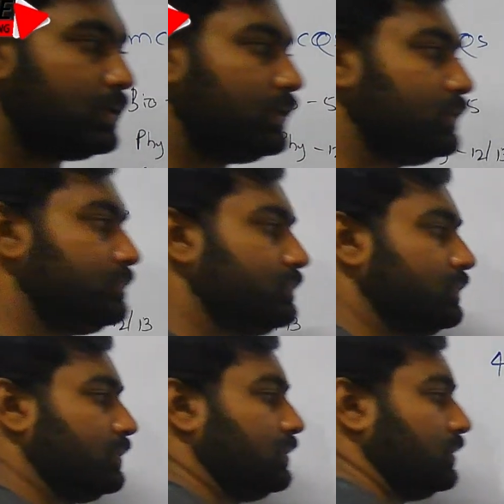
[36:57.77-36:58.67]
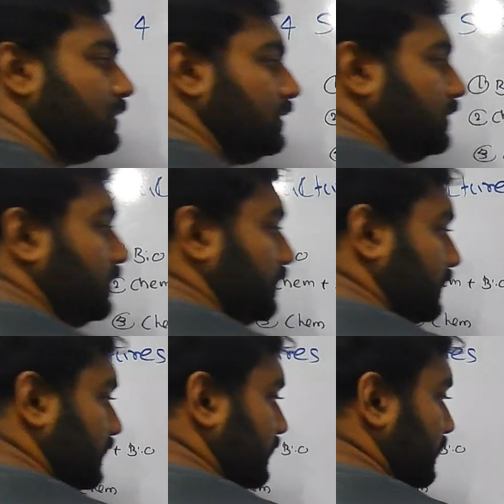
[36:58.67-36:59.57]
Here,
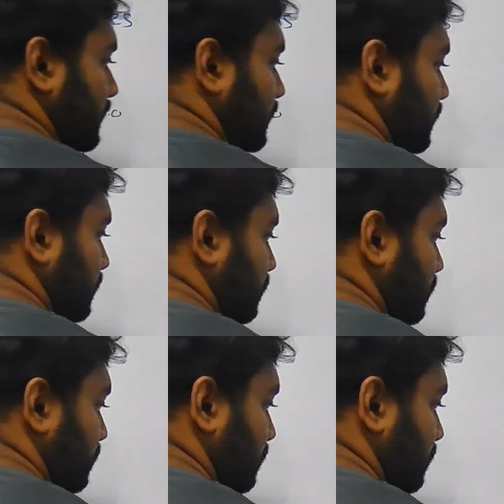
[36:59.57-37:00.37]
here there are